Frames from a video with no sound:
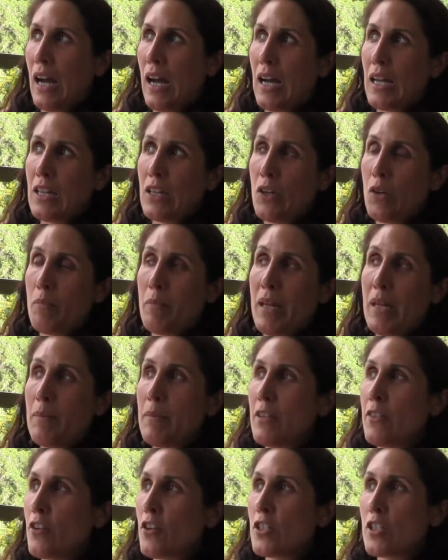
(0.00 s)

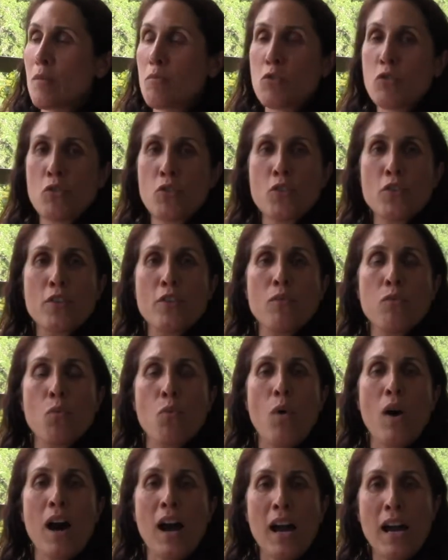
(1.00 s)
maybe there's some truth of
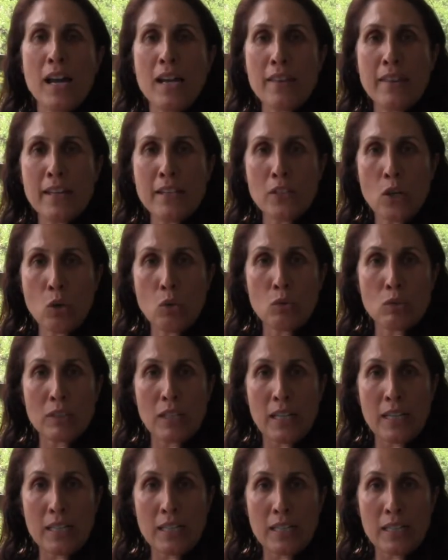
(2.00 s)
why they don't
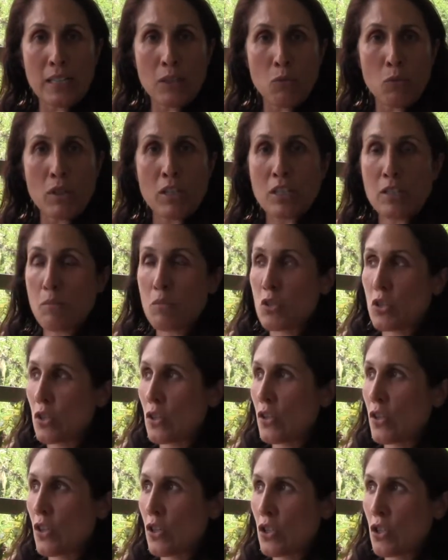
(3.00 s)
like it, which I'm
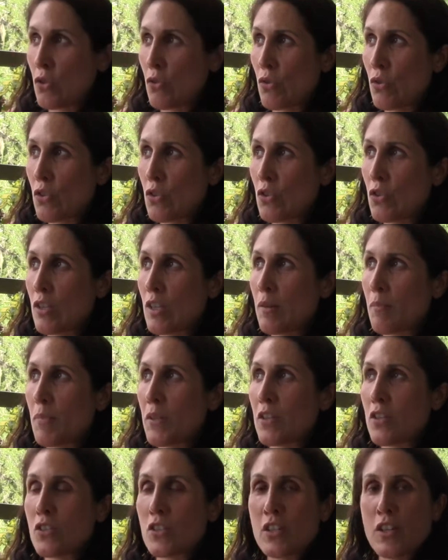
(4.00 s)
sure there's truth to that,
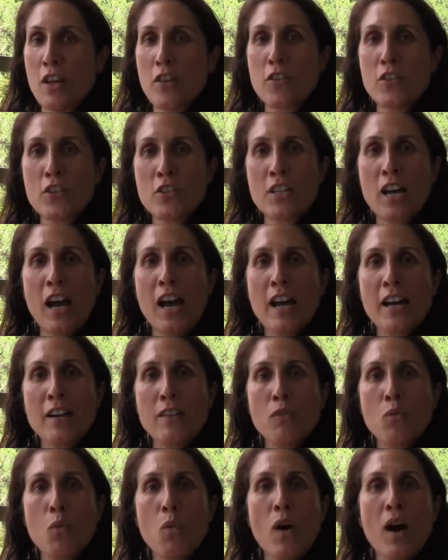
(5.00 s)
but there's another side
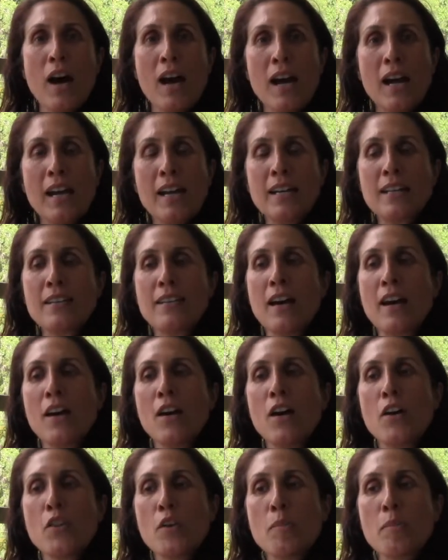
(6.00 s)
of why the
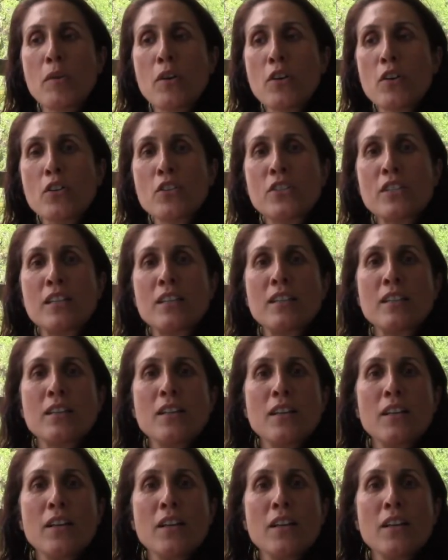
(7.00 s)
other person